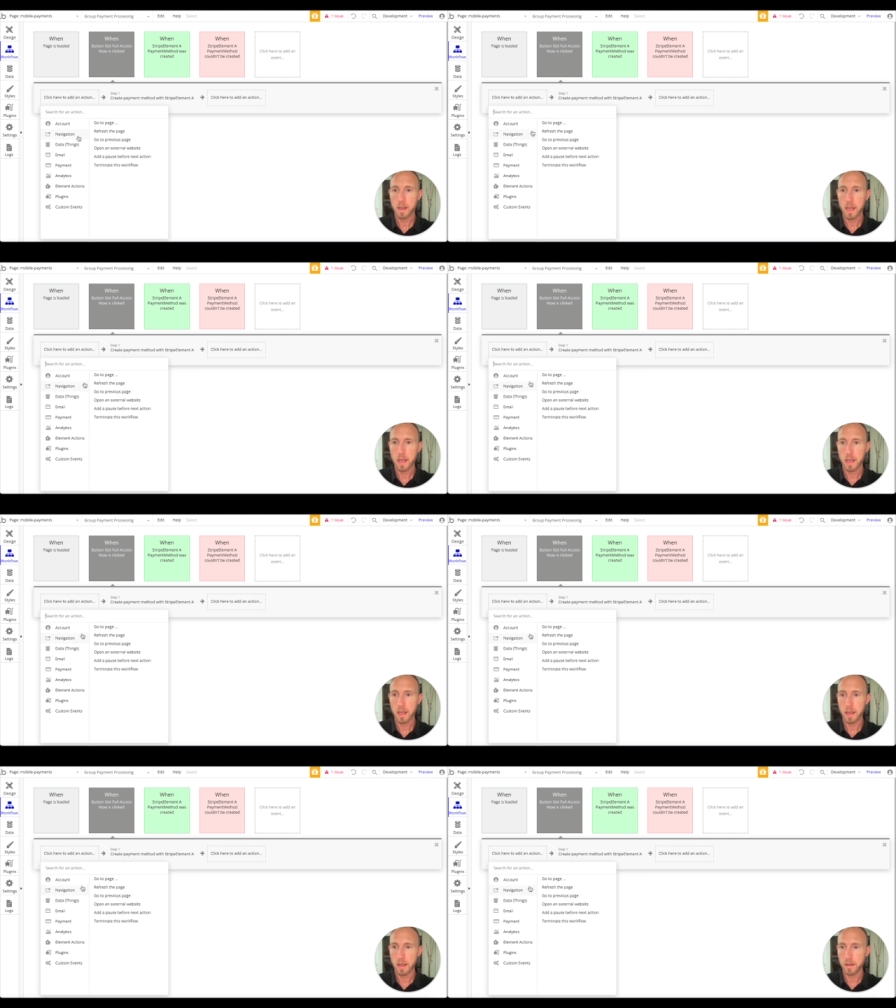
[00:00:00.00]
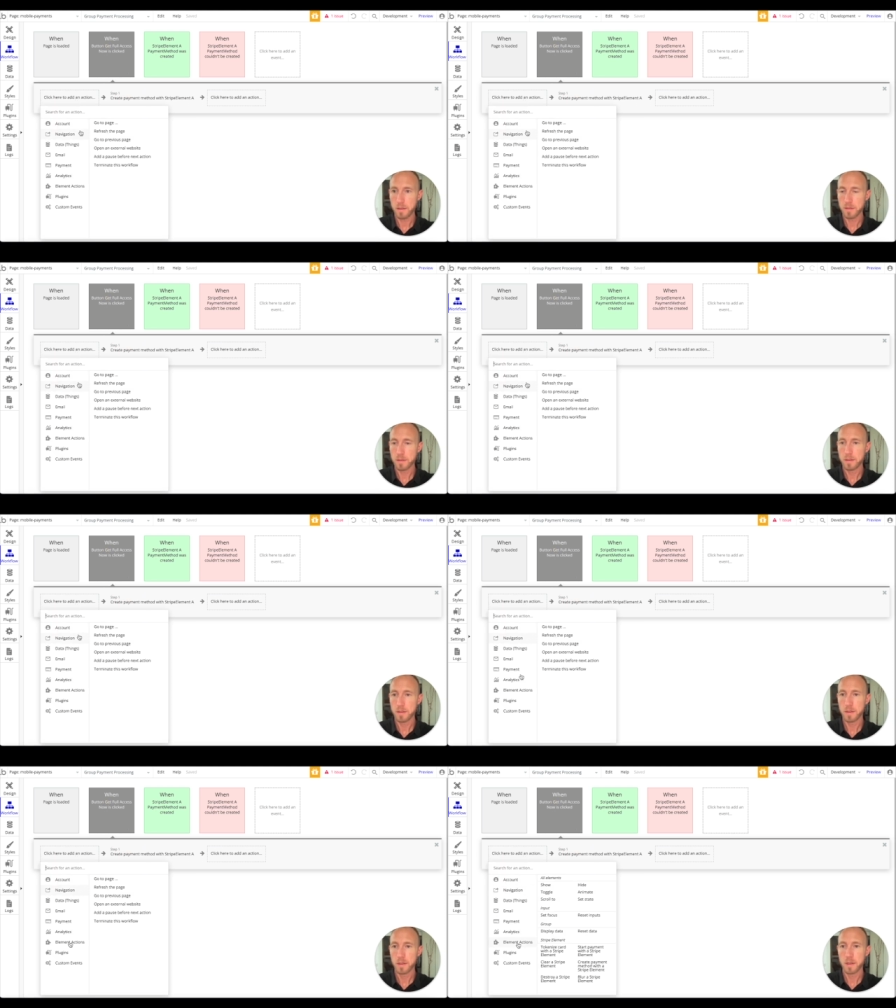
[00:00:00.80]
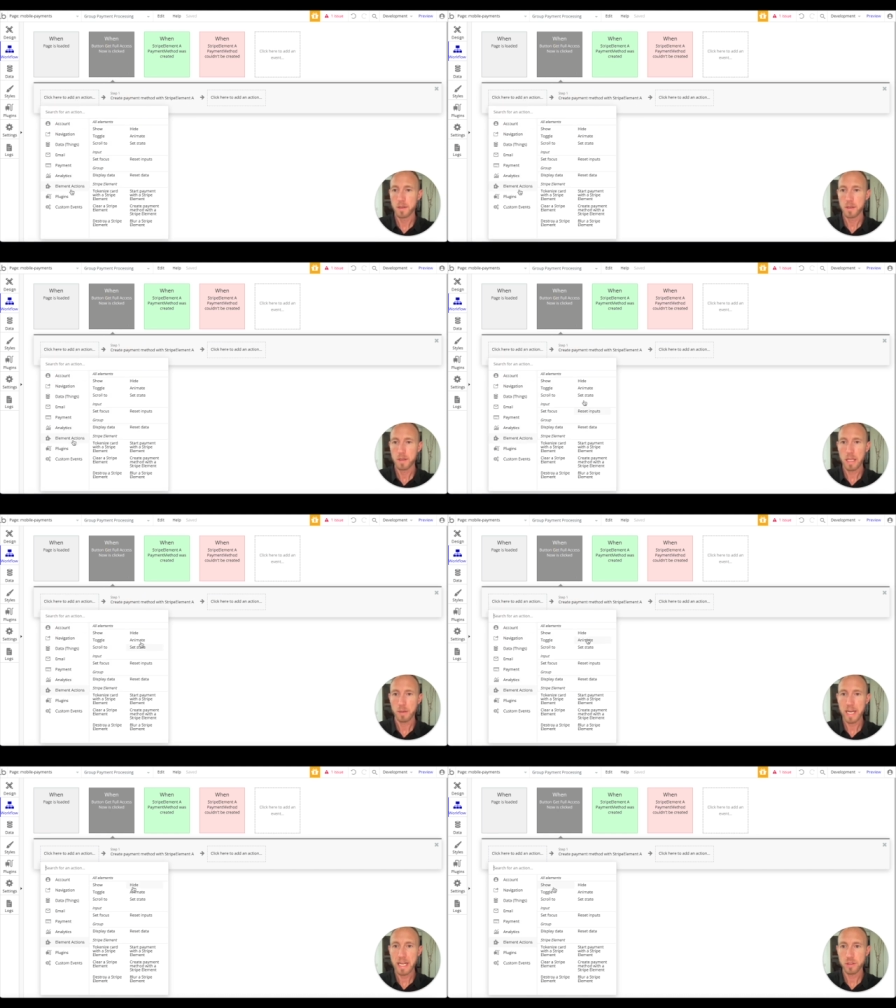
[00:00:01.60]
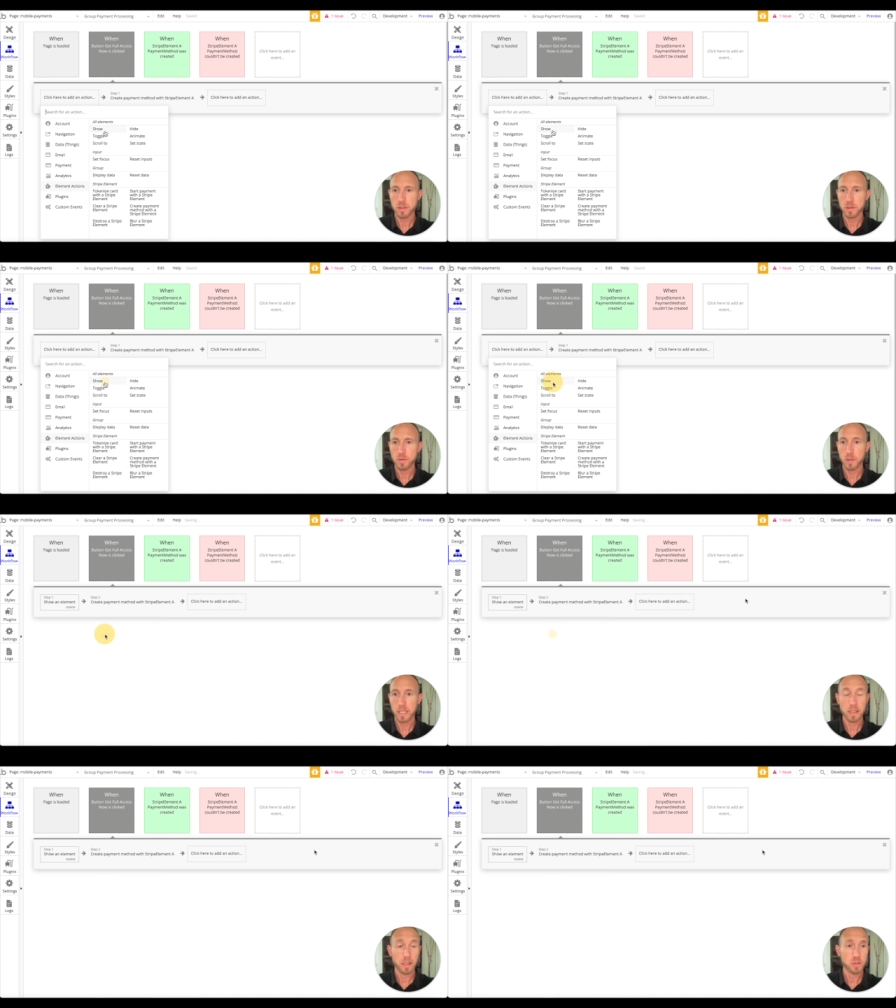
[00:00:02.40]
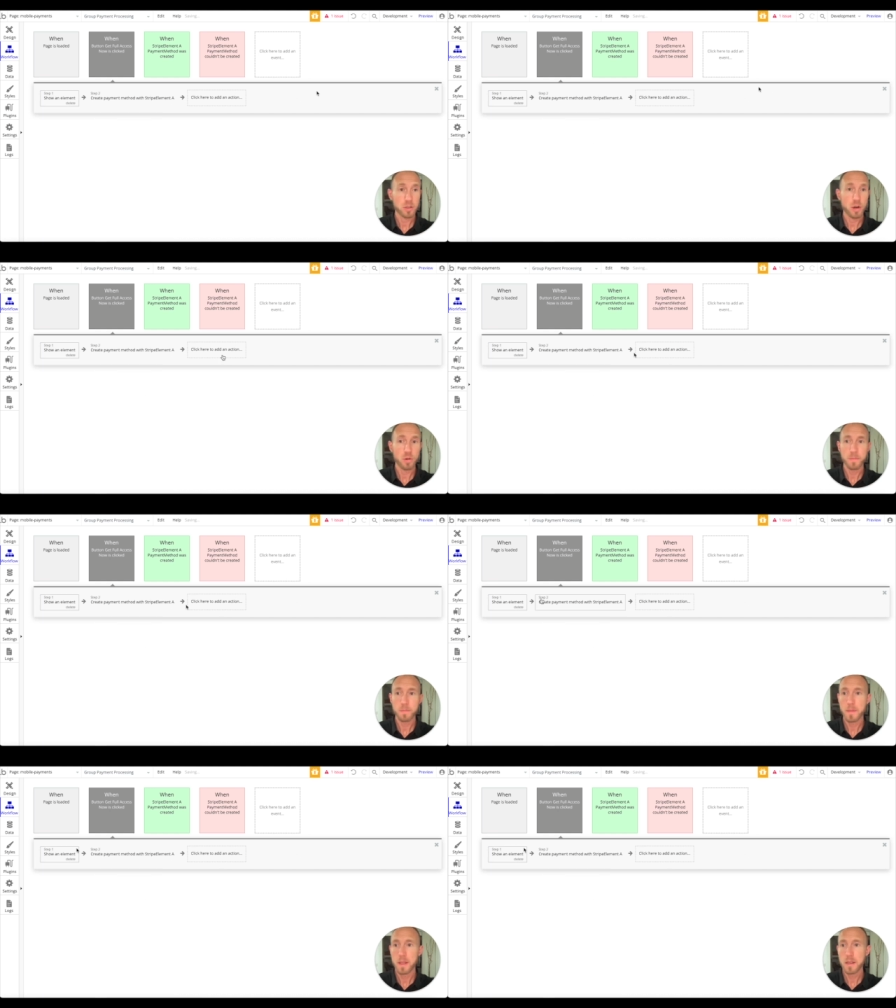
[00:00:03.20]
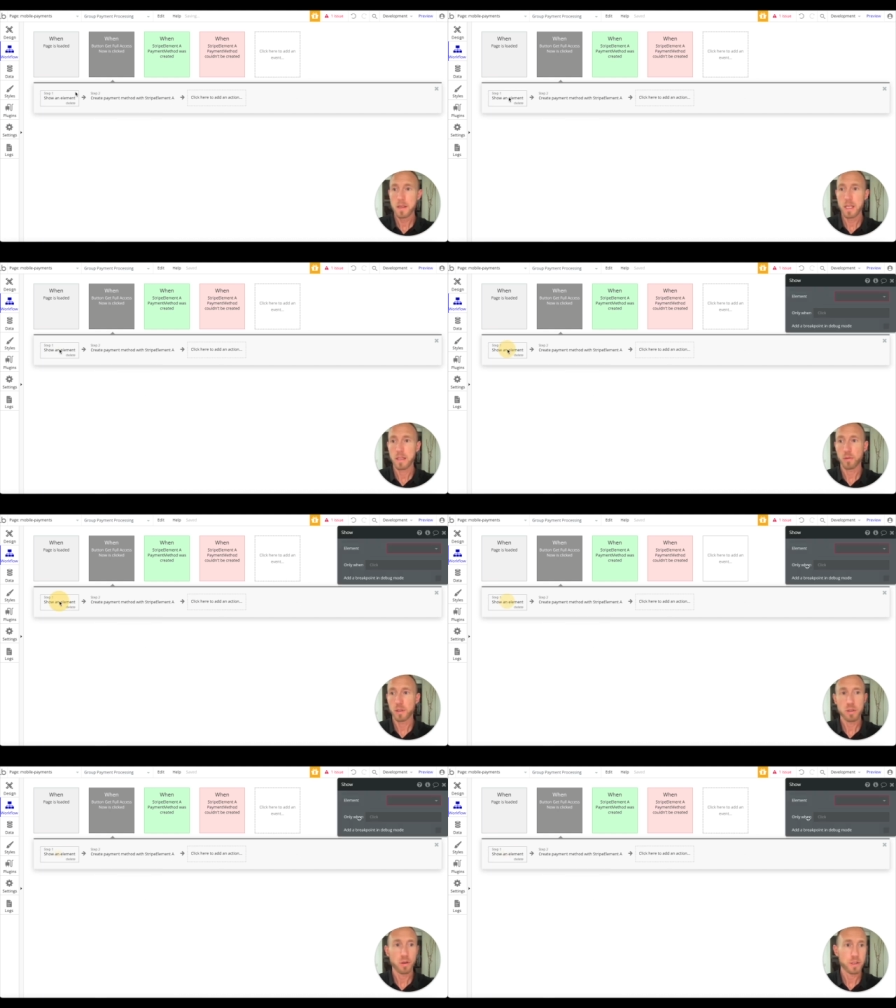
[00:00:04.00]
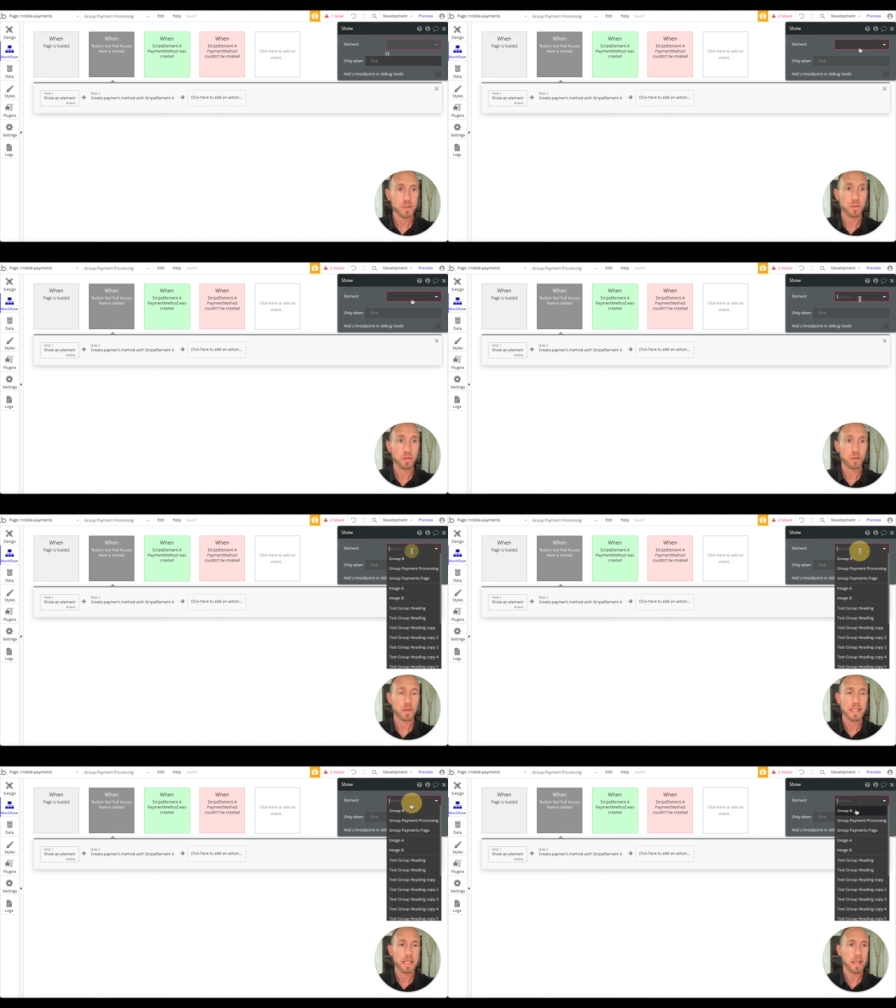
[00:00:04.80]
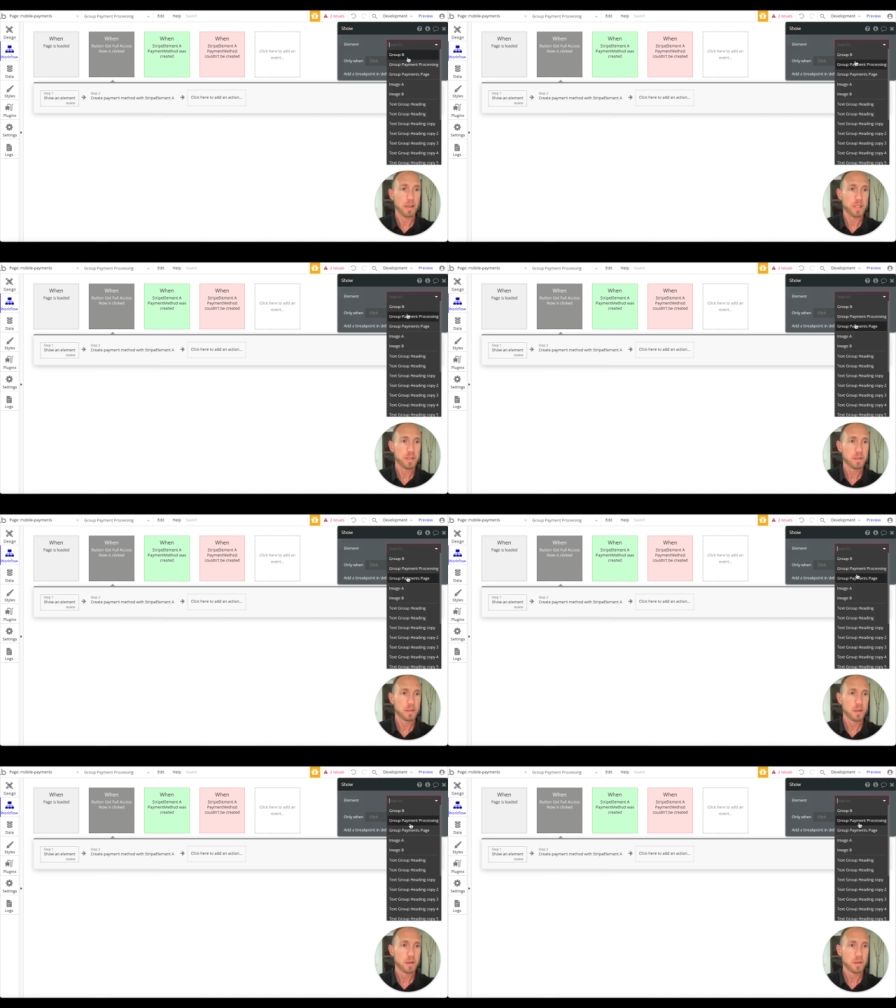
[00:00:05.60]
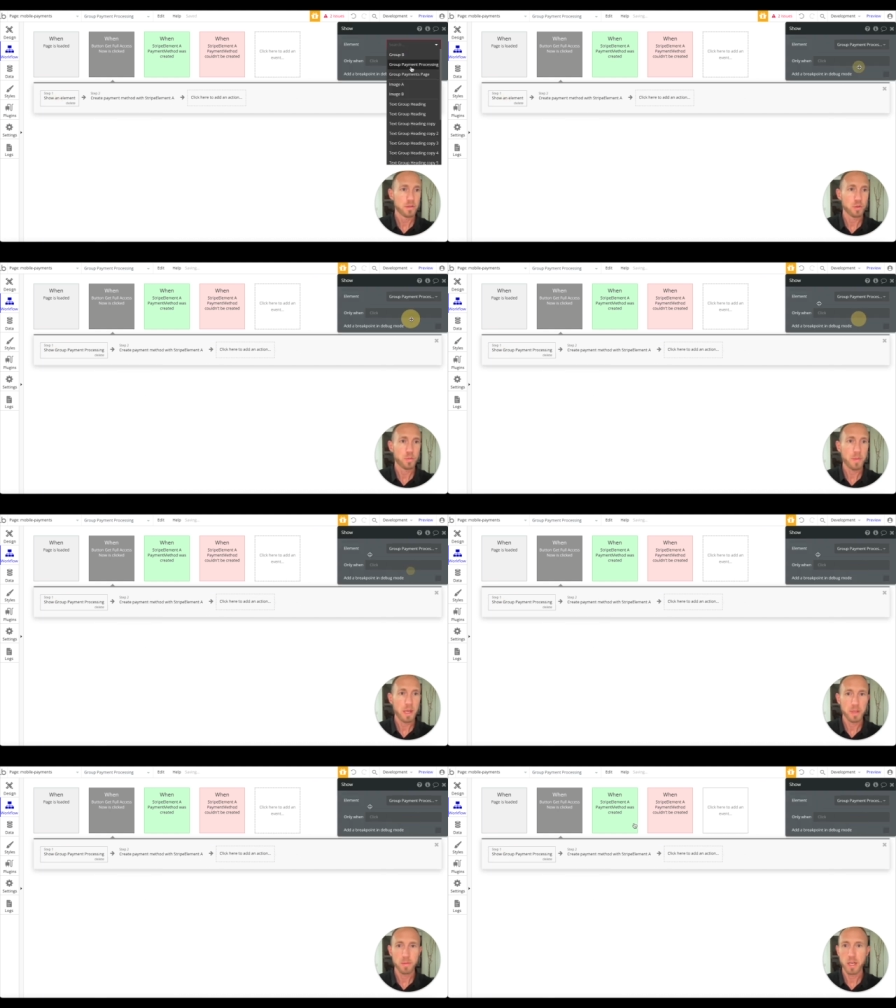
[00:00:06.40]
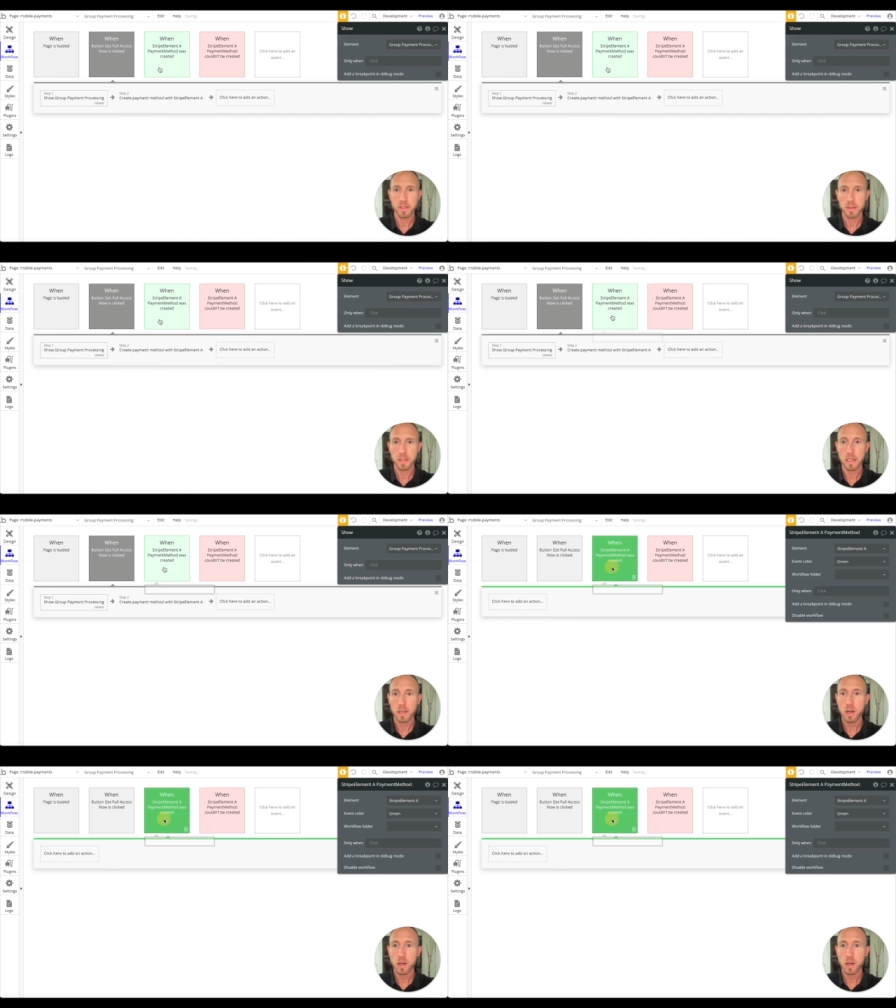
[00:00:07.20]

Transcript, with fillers: And element actions, we're going to click show. And then we're going to show this newly created element, group payment processing.